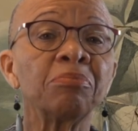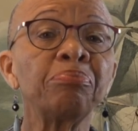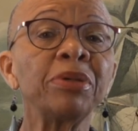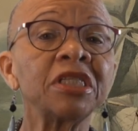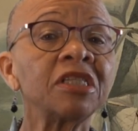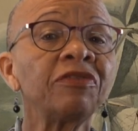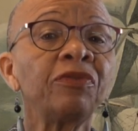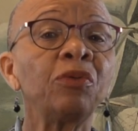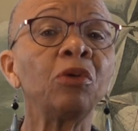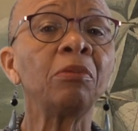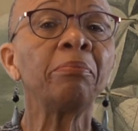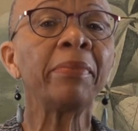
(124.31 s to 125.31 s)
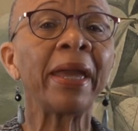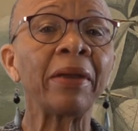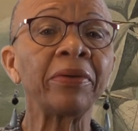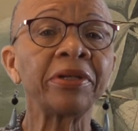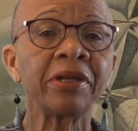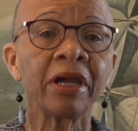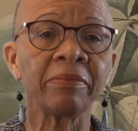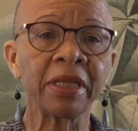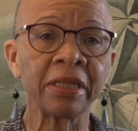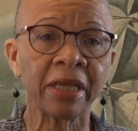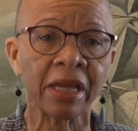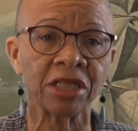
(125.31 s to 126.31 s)
peaceful maritime
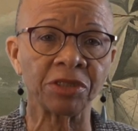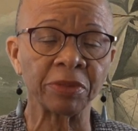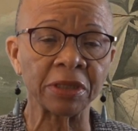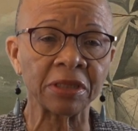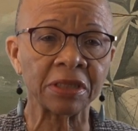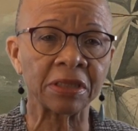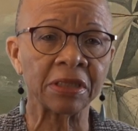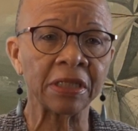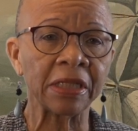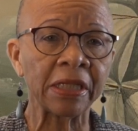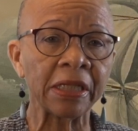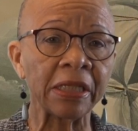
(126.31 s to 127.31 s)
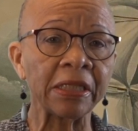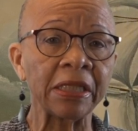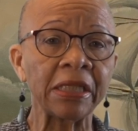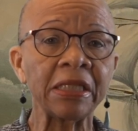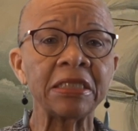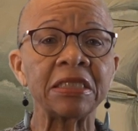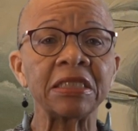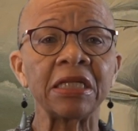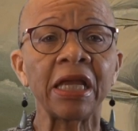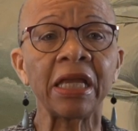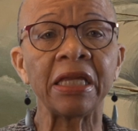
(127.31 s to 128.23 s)
engagement in East